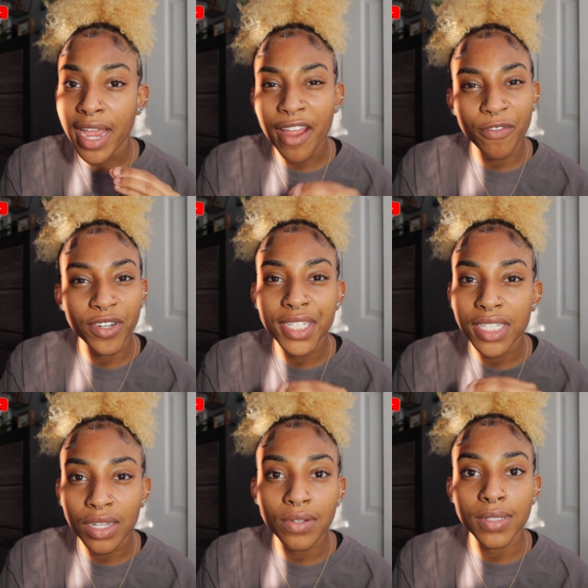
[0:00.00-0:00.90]
every
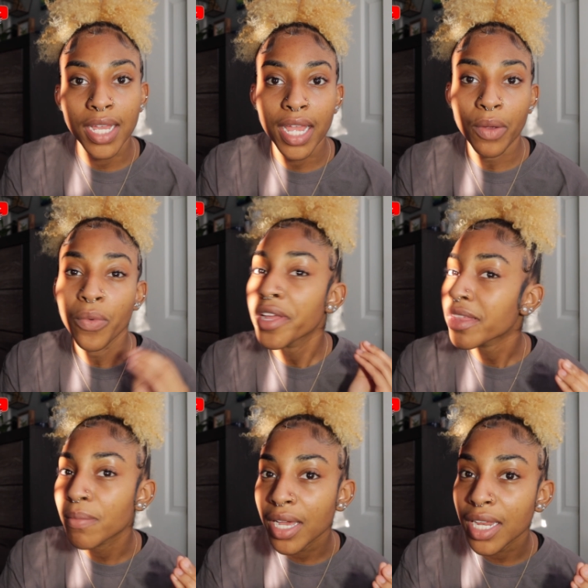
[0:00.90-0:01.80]
single day
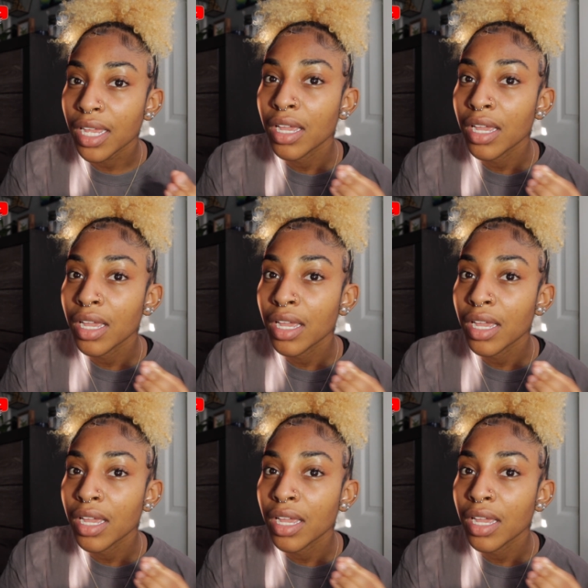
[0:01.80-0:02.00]
with money,